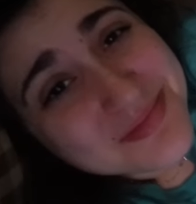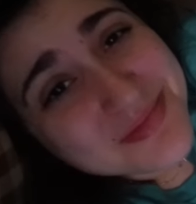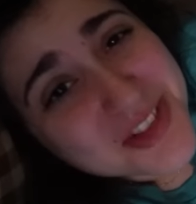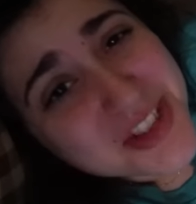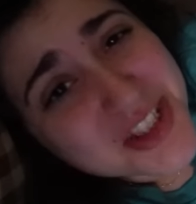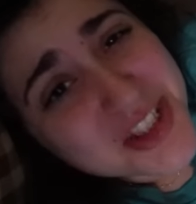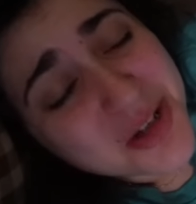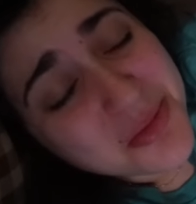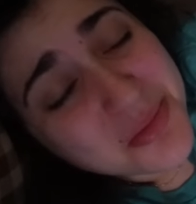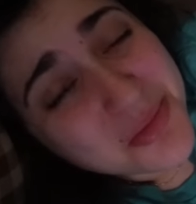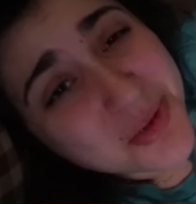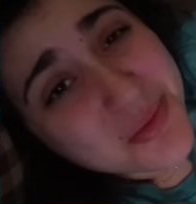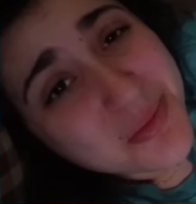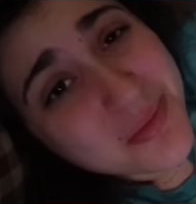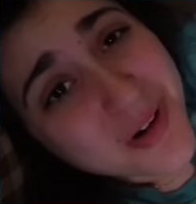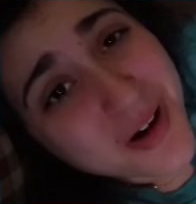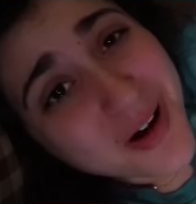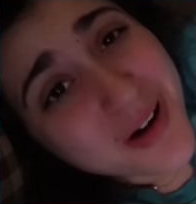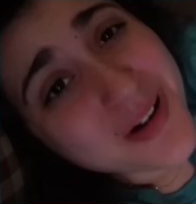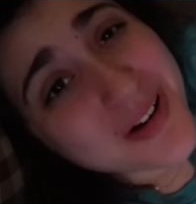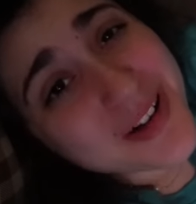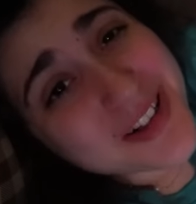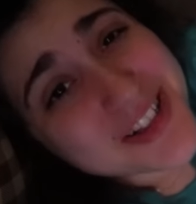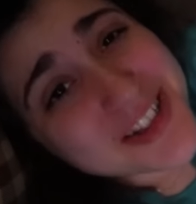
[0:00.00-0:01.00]
Someone
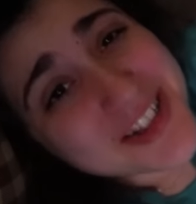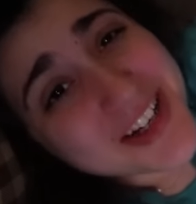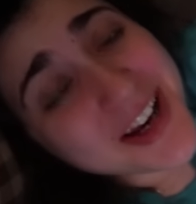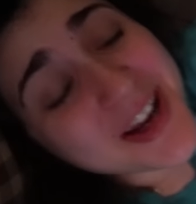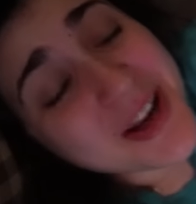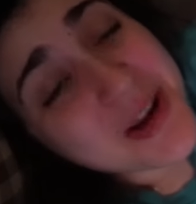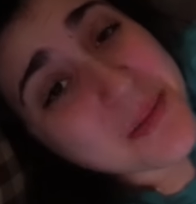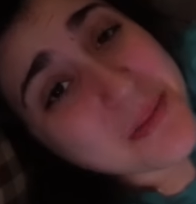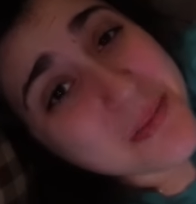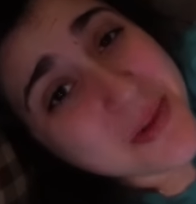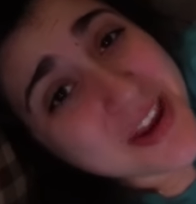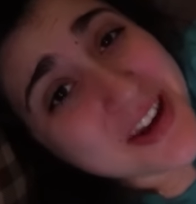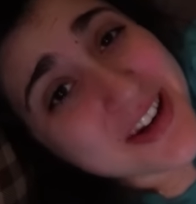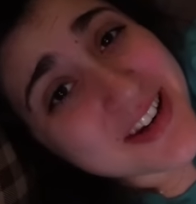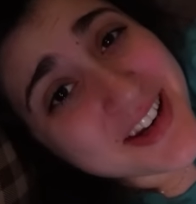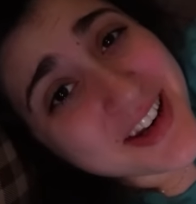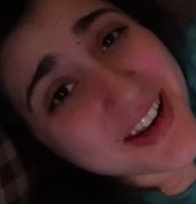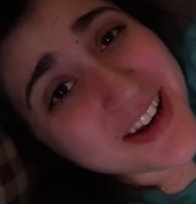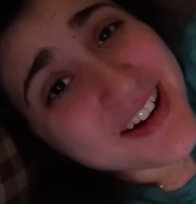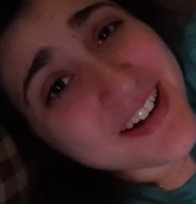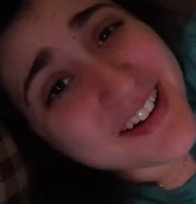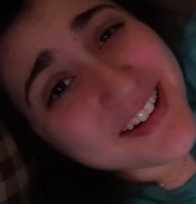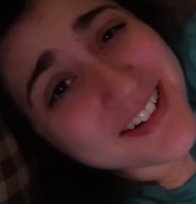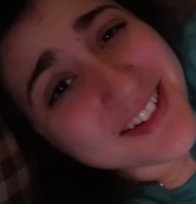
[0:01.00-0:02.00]
brought Sky a
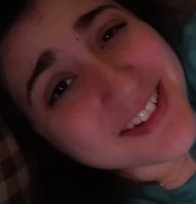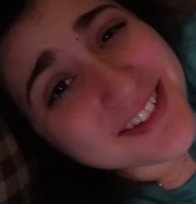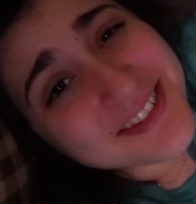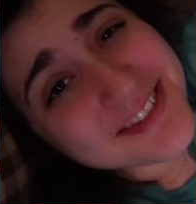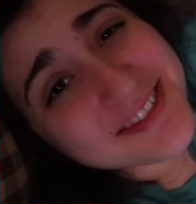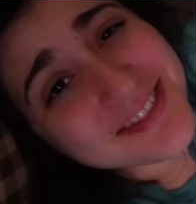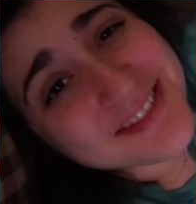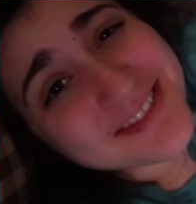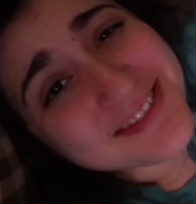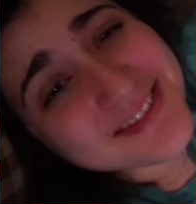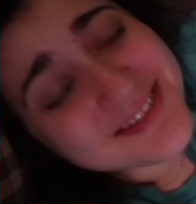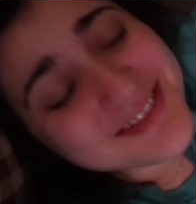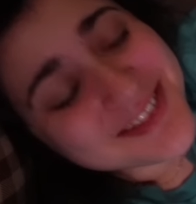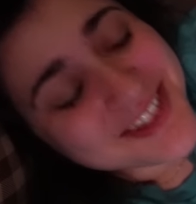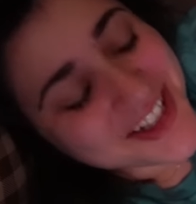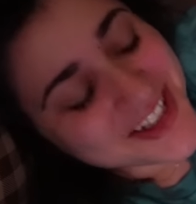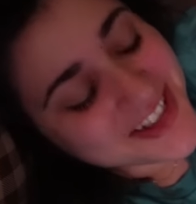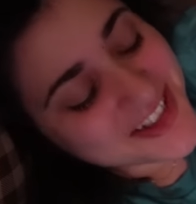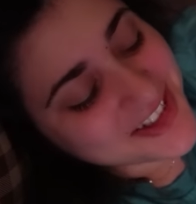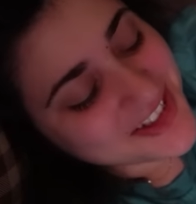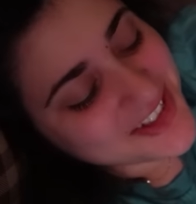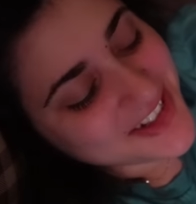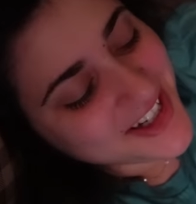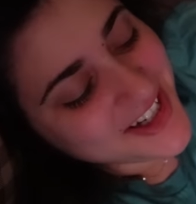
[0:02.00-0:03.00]
bandana
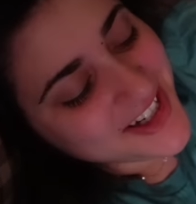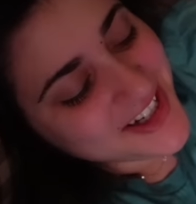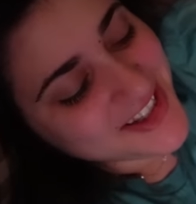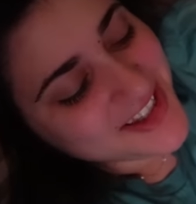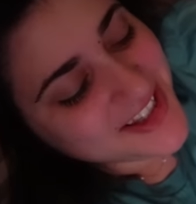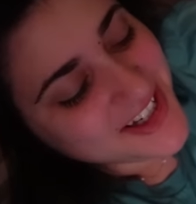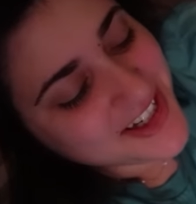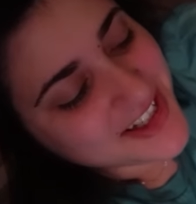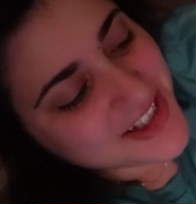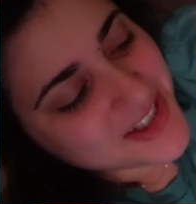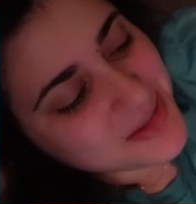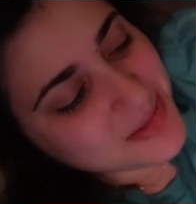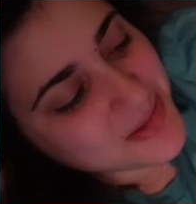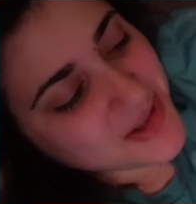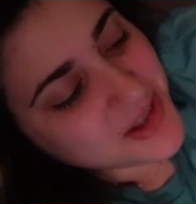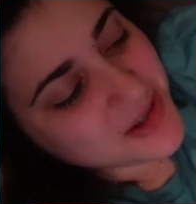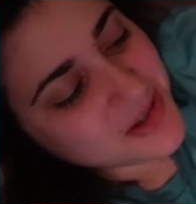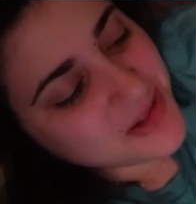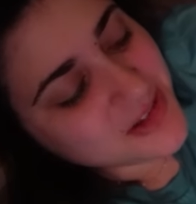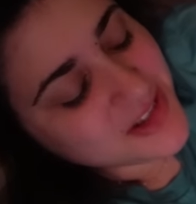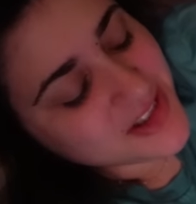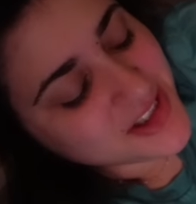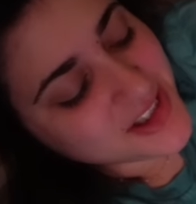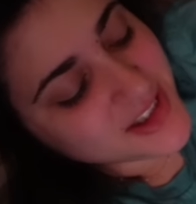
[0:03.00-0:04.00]
yesterday at the
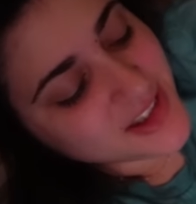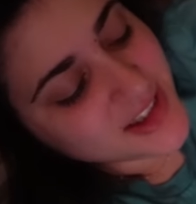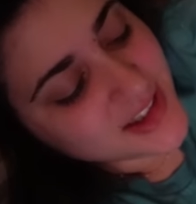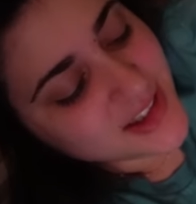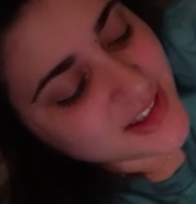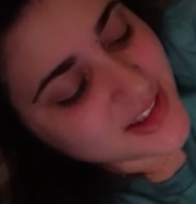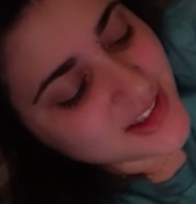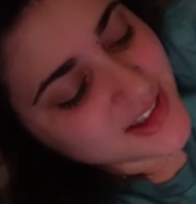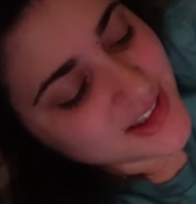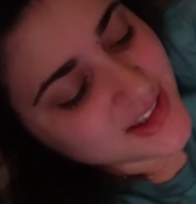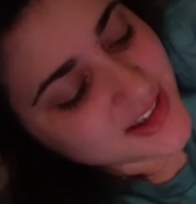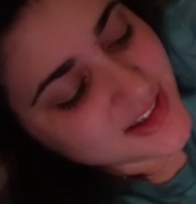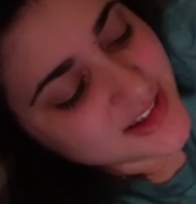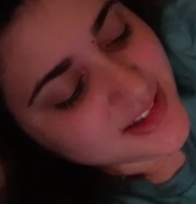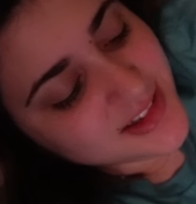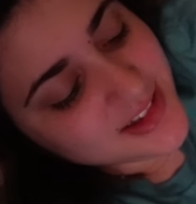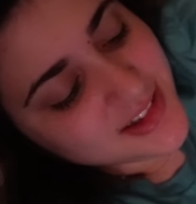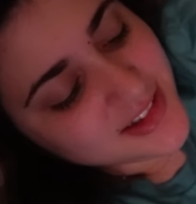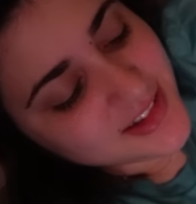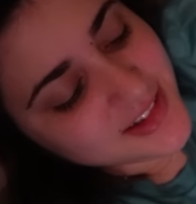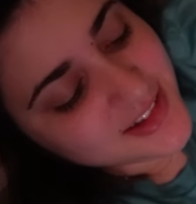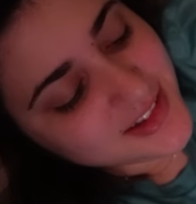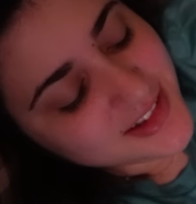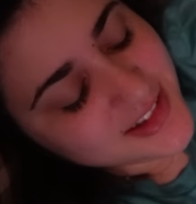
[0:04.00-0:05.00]
expo.
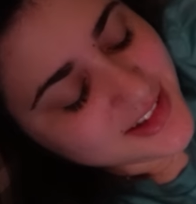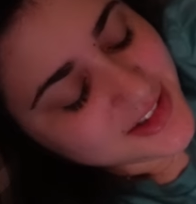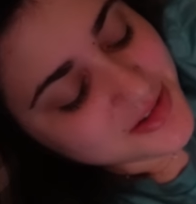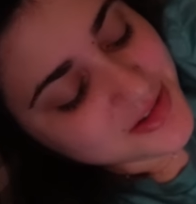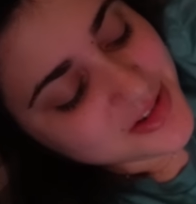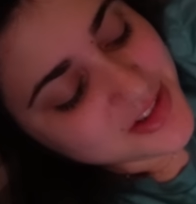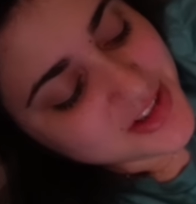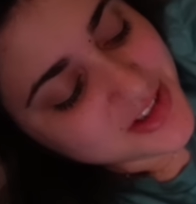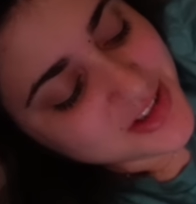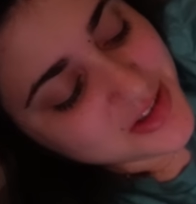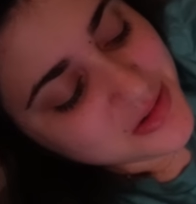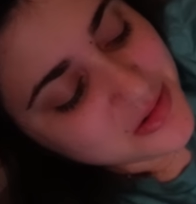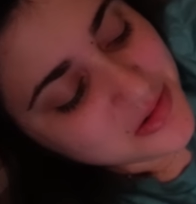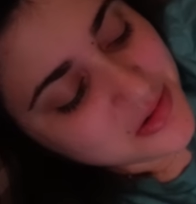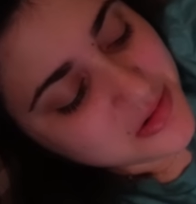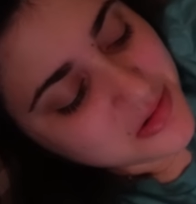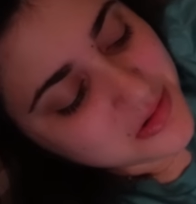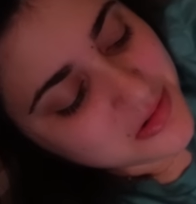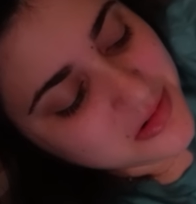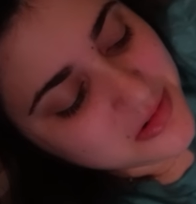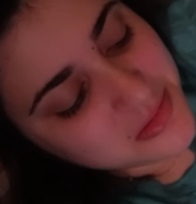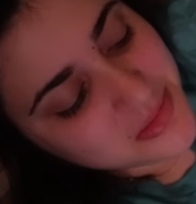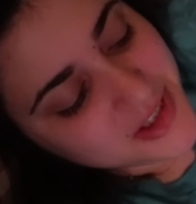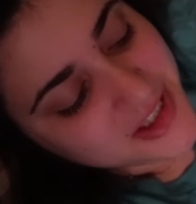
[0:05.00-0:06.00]
It was so
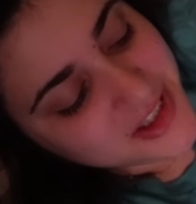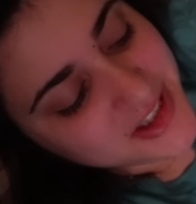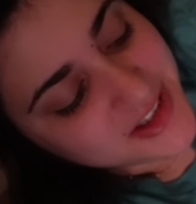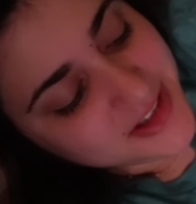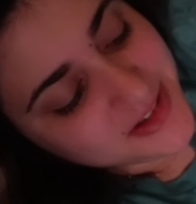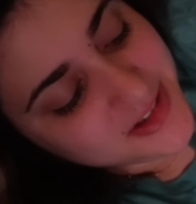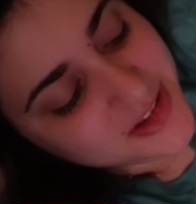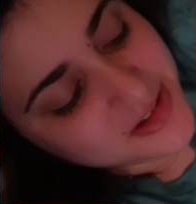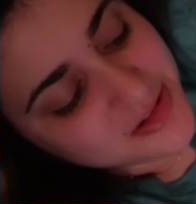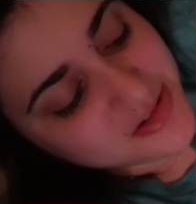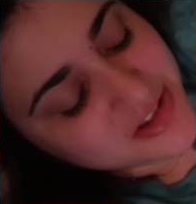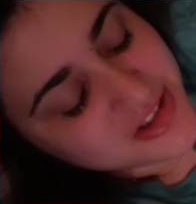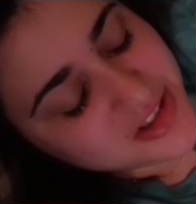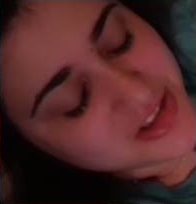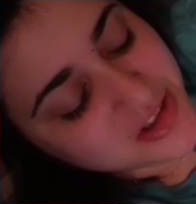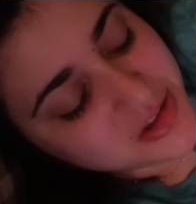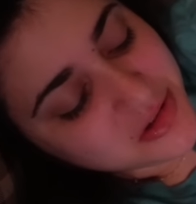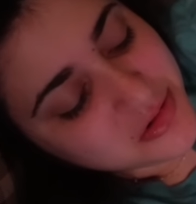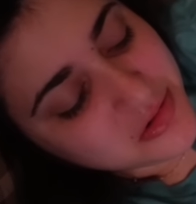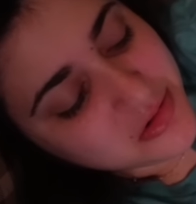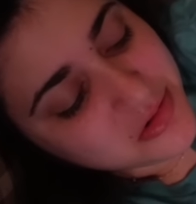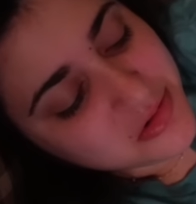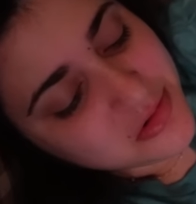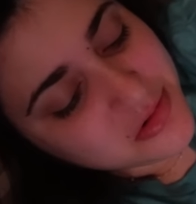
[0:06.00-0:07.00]
cool, man. It was
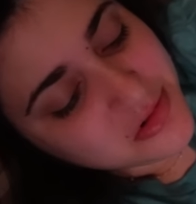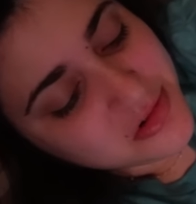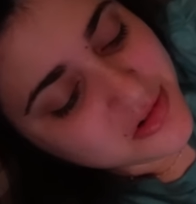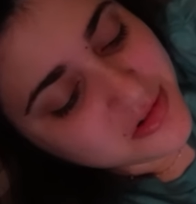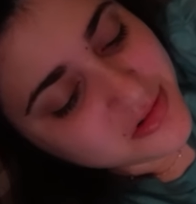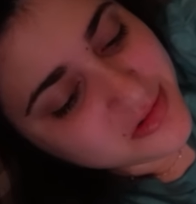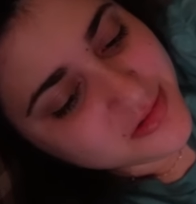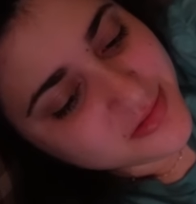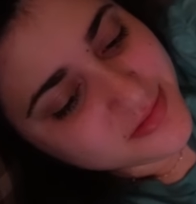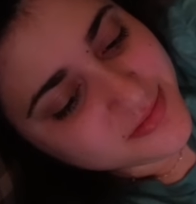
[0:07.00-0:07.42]
so cool.